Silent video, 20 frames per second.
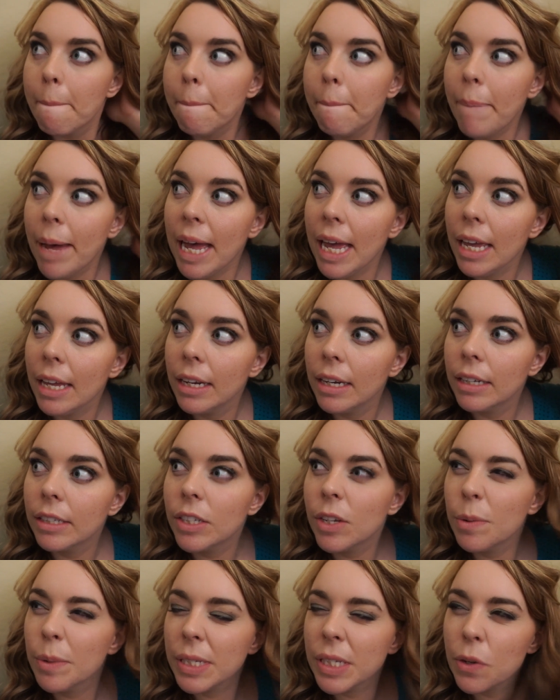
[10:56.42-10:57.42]
But
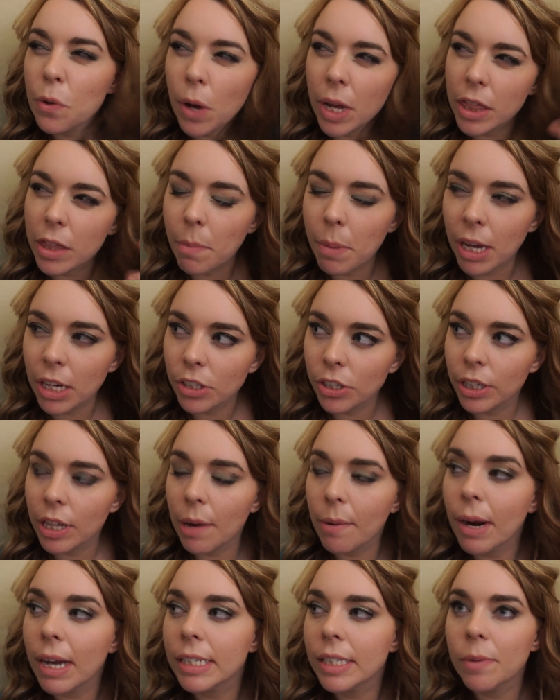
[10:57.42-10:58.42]
so it wasn't quite the picture
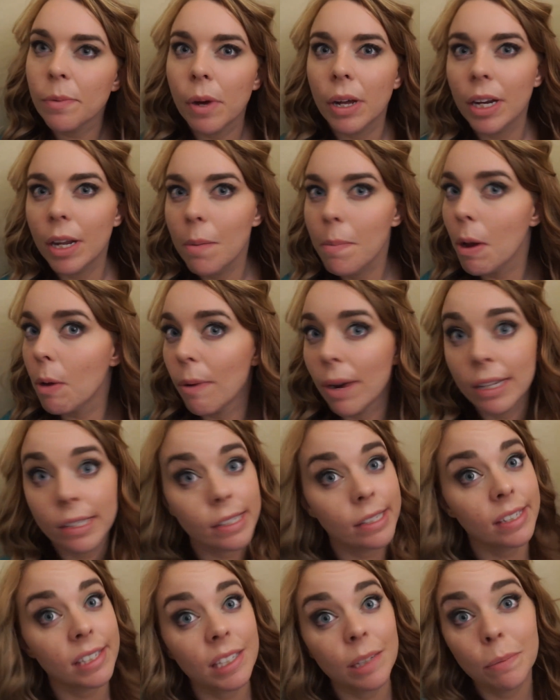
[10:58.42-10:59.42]
that Rosalind wanted, but
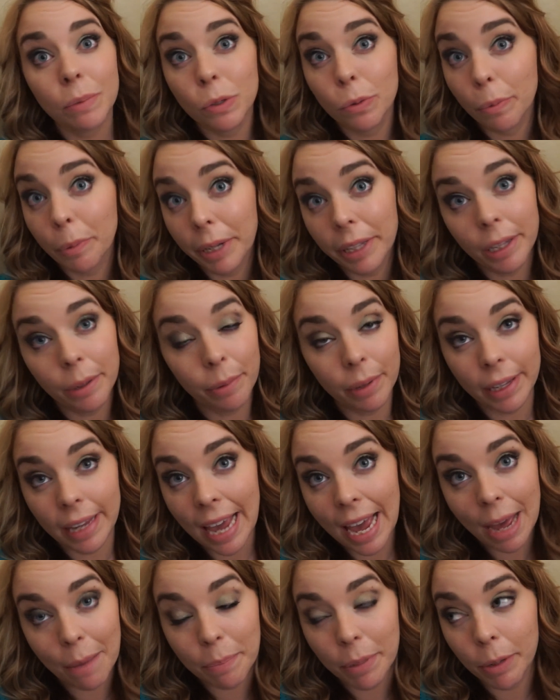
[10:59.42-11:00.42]
Rosalind seems really, really
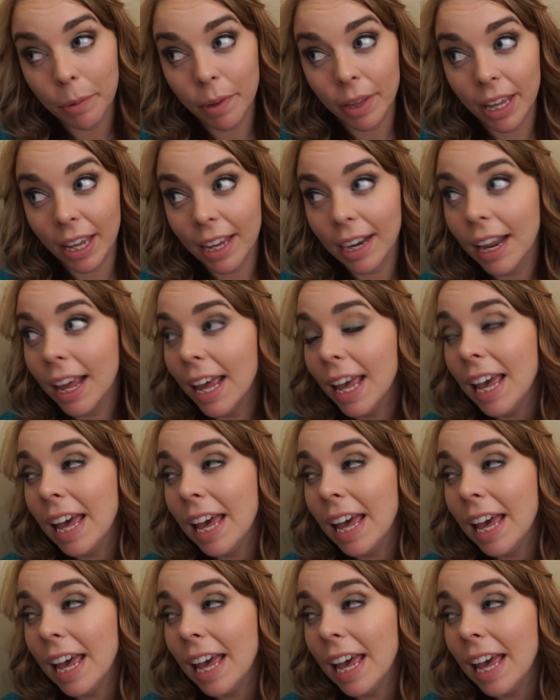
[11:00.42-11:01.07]
happy with it.